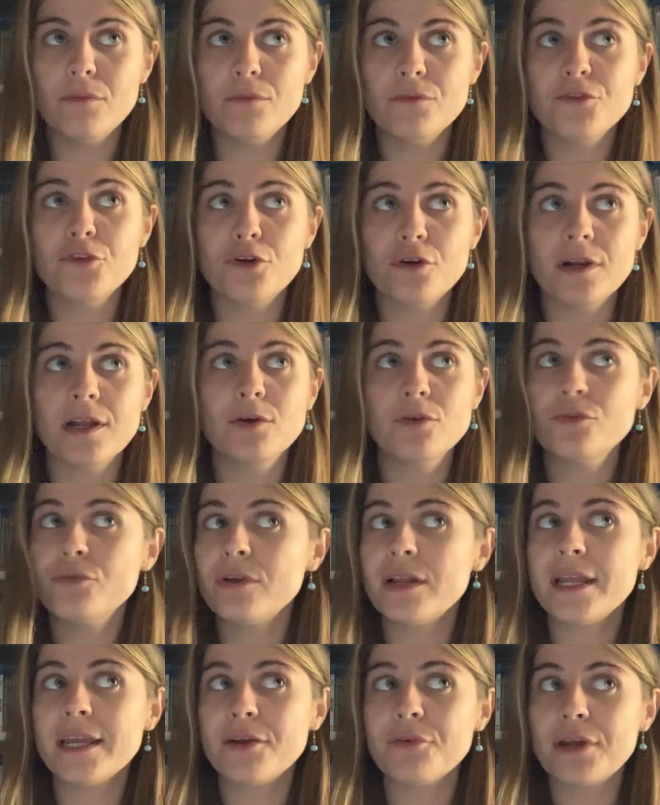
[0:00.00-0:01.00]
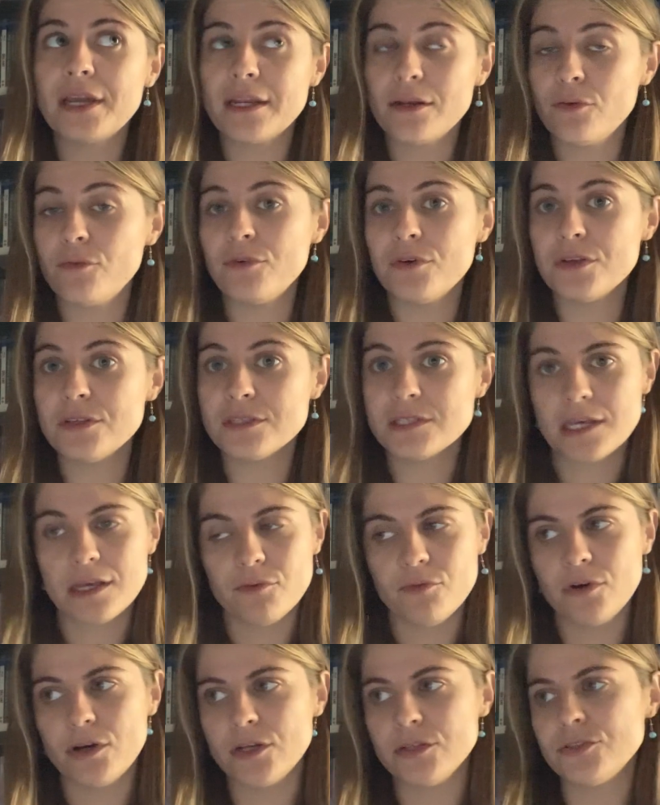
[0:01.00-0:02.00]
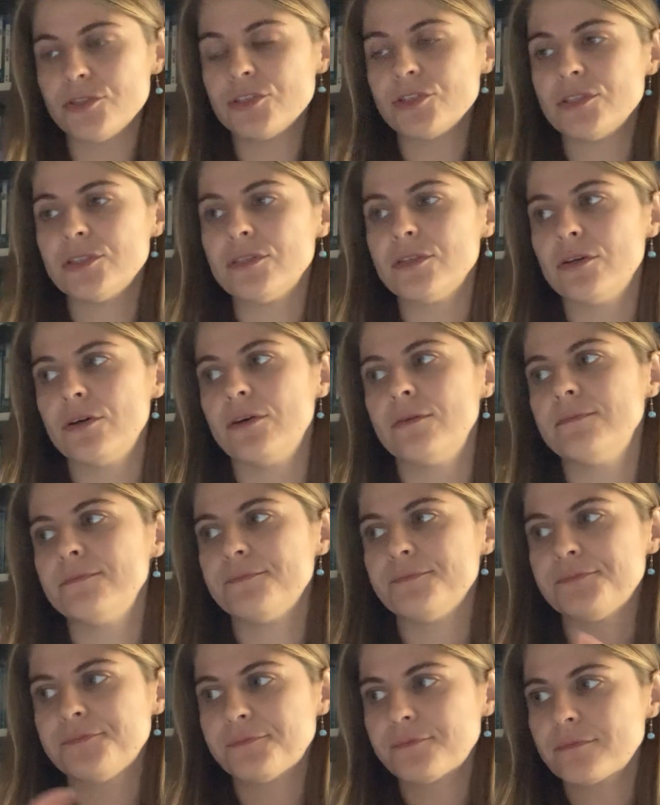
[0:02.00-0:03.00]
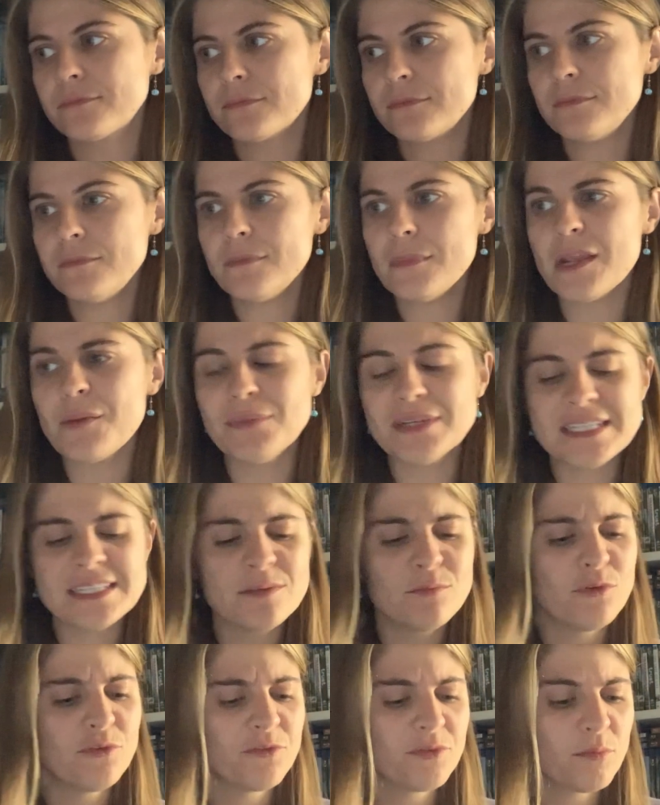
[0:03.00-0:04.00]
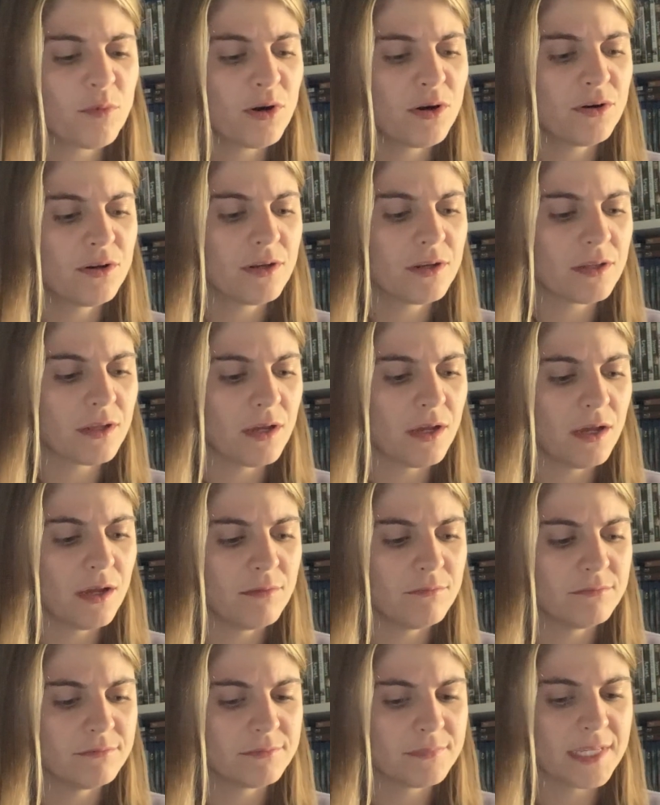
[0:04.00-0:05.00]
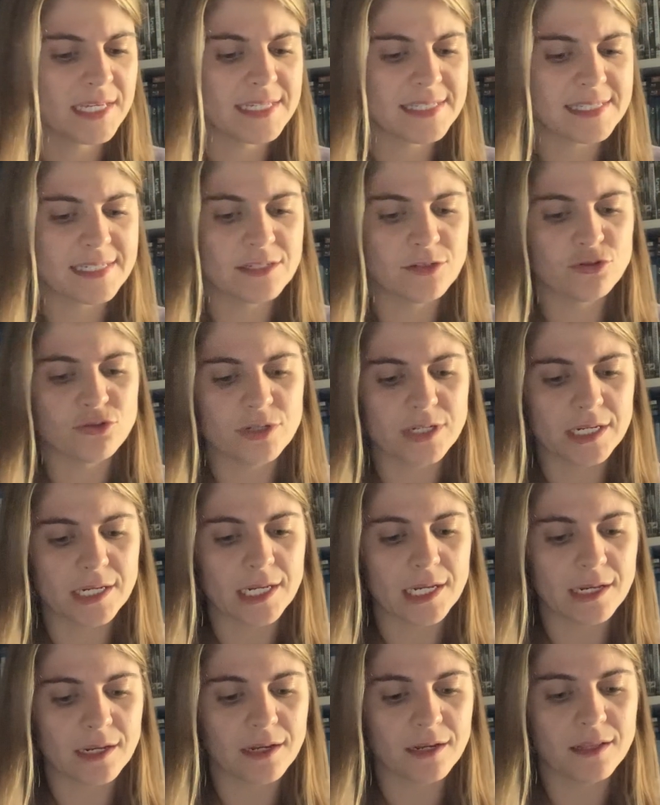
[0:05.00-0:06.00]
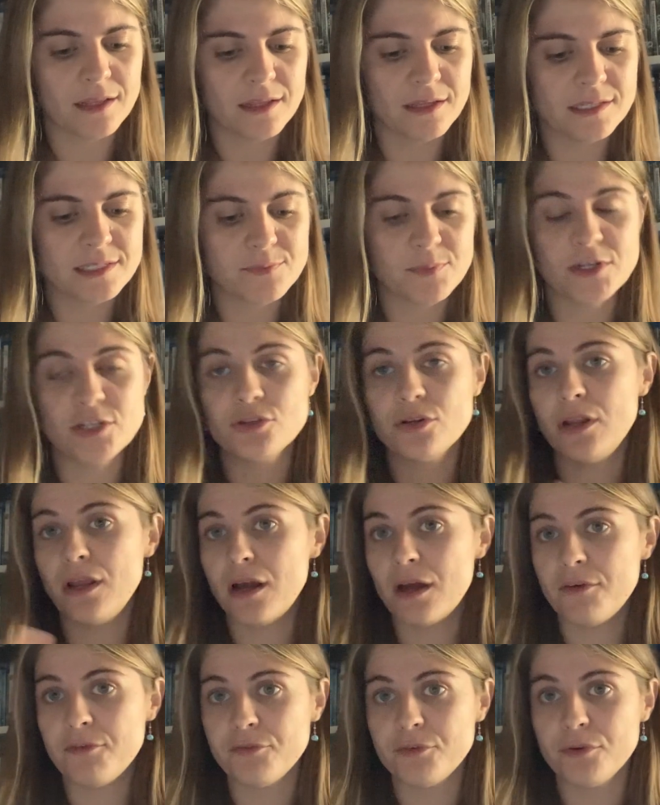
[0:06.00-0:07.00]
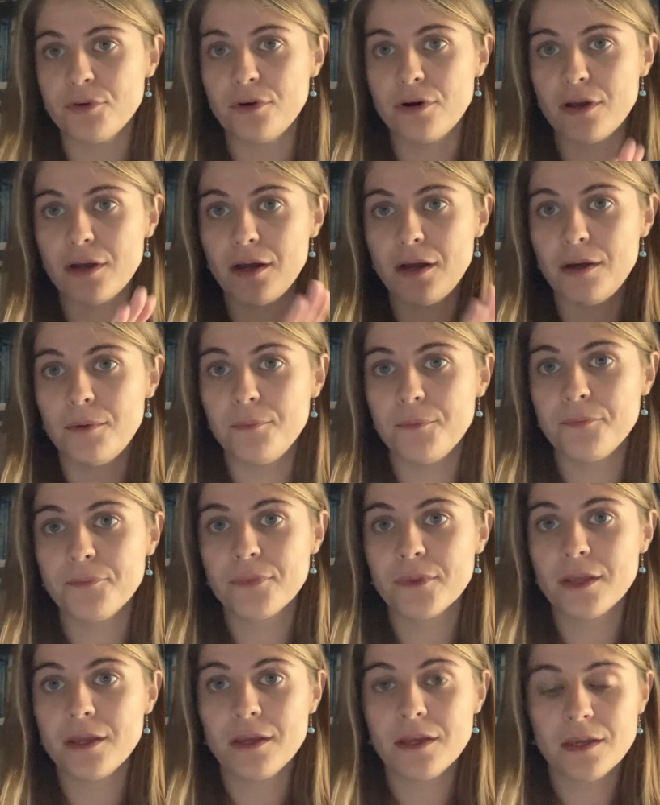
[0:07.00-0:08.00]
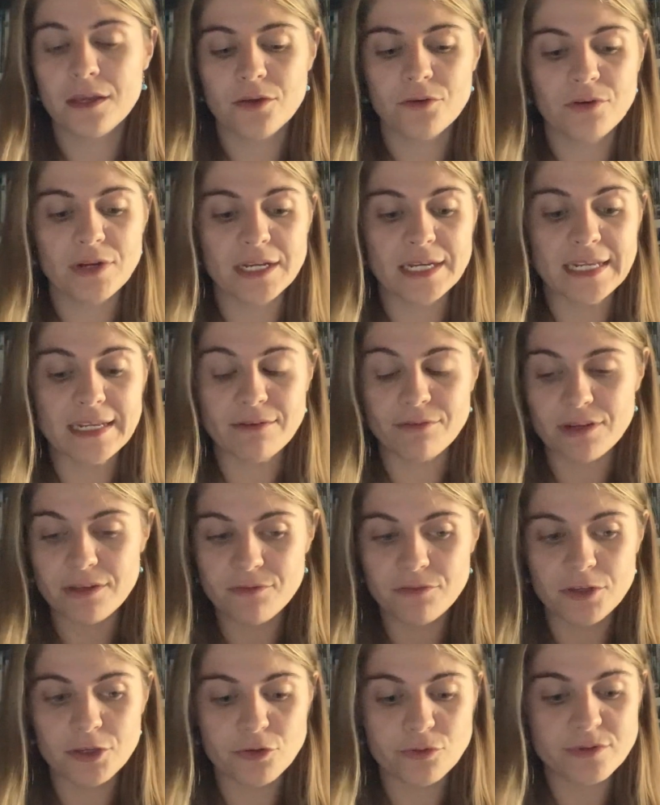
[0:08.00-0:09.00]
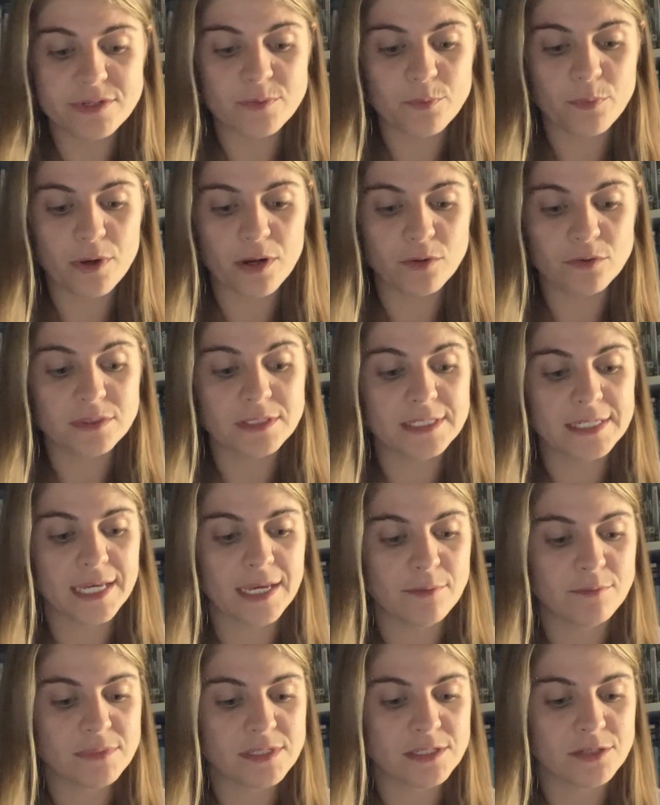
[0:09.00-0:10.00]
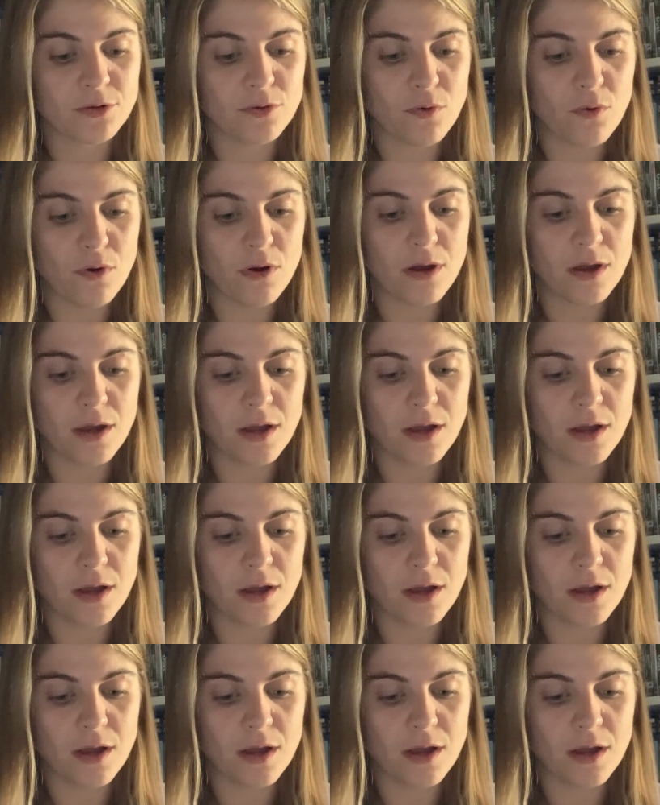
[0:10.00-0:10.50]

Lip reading: turned out really great, the ones I watched. So, but some of them aren't as intriguing, and especially after reading reviews about them. So